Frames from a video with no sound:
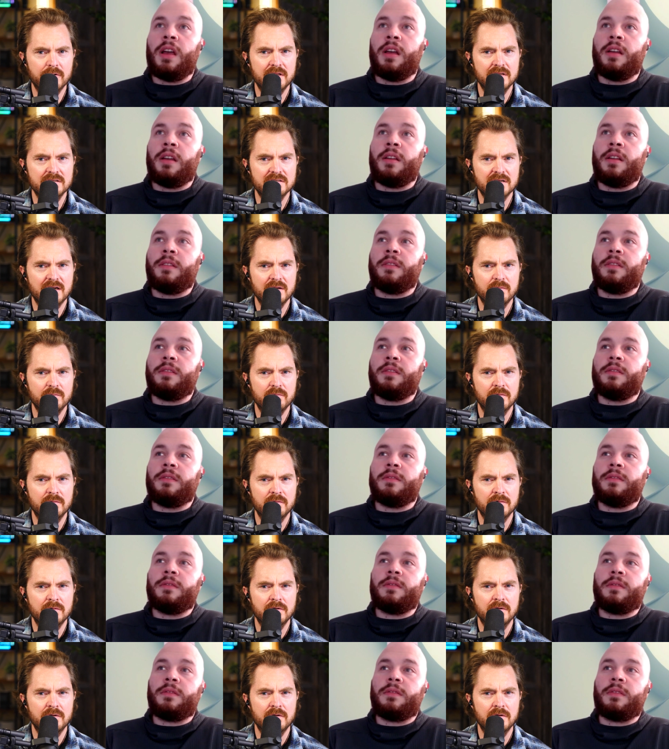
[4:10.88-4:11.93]
Speaker 1: time?
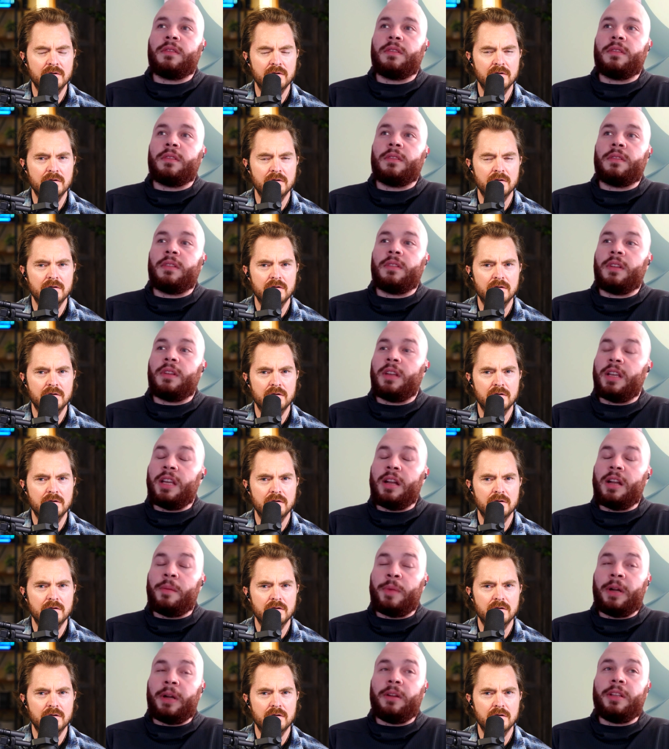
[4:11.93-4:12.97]
Speaker 2: It
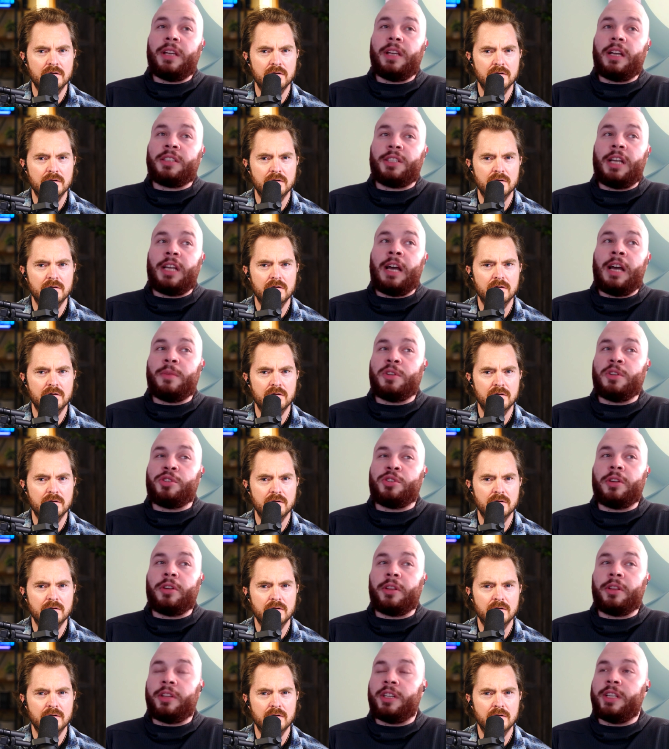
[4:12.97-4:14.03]
apparently actually happened
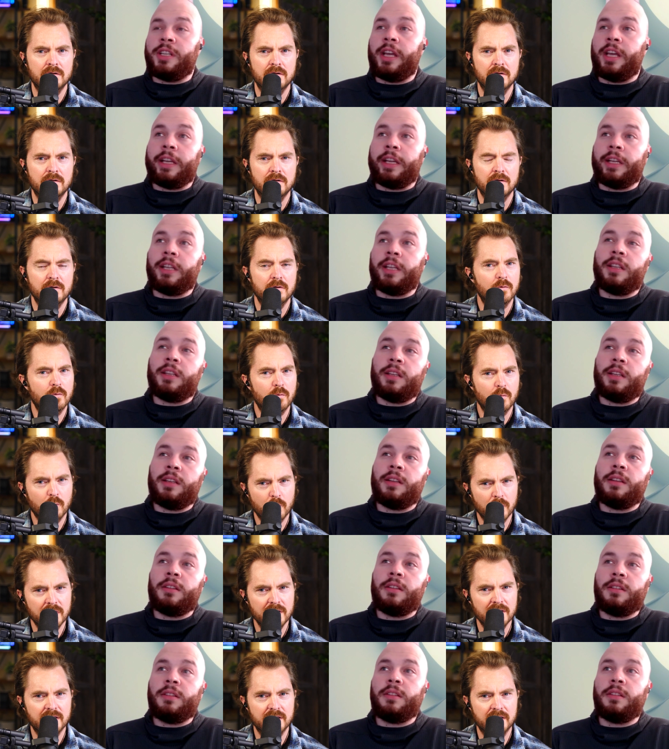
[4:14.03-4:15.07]
during the day.
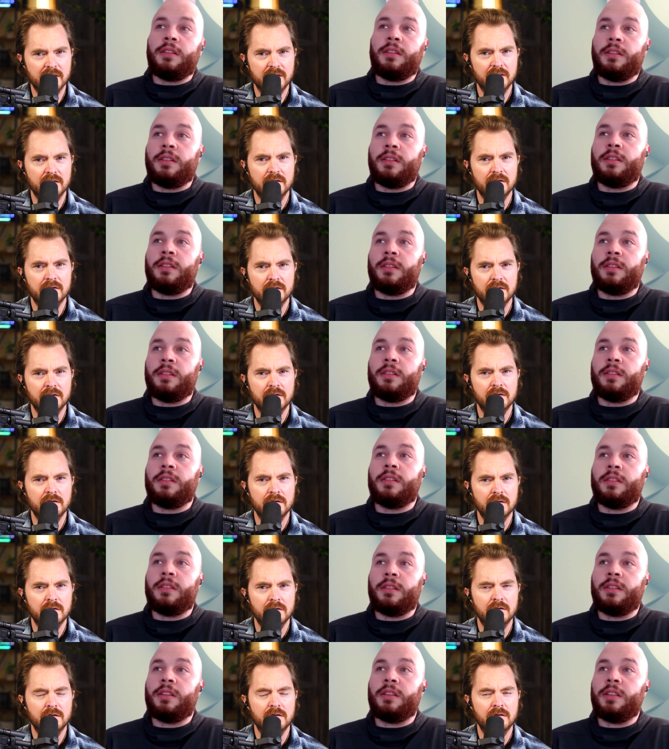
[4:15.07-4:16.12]
Really?
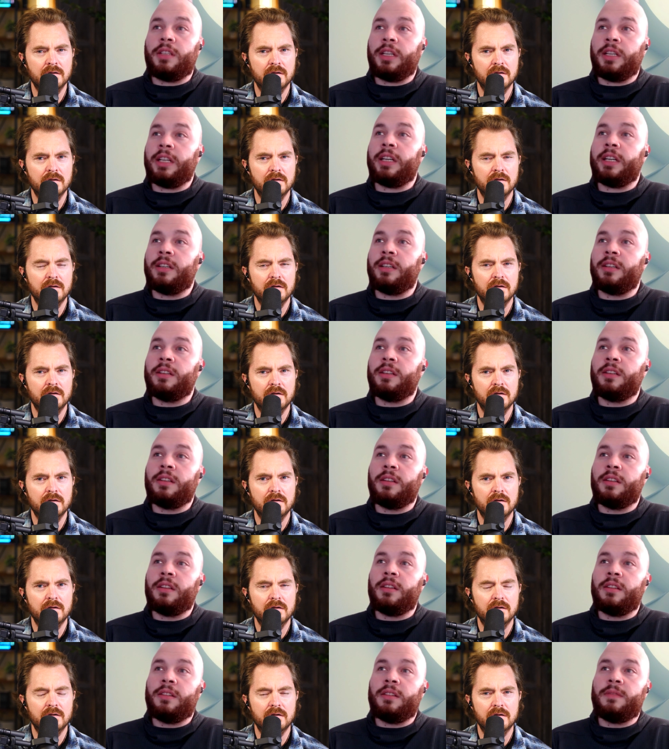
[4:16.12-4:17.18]
Speaker 1: Yeah.
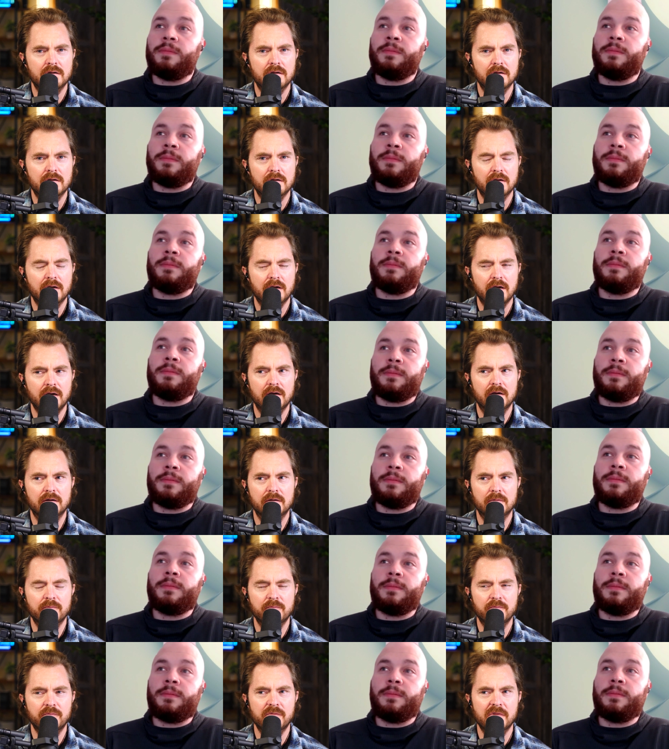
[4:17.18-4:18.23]
Huh.
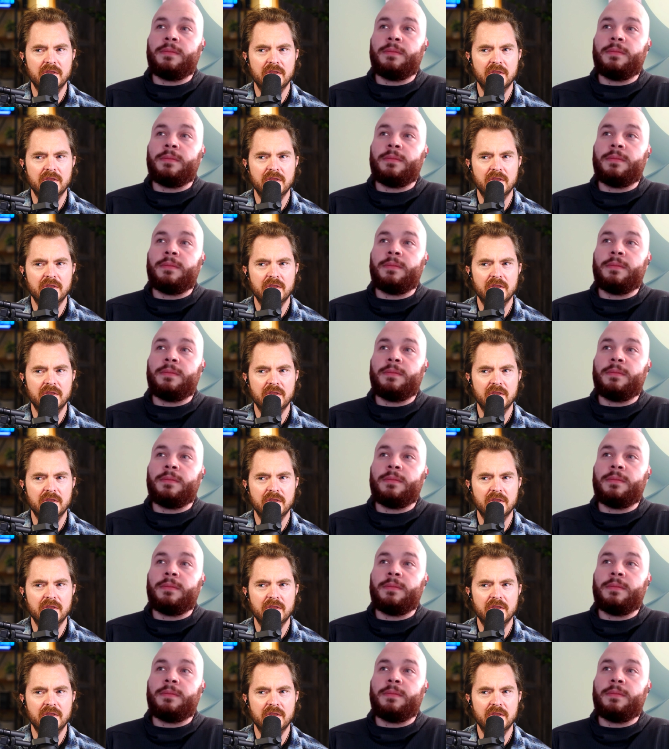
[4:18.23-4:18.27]
That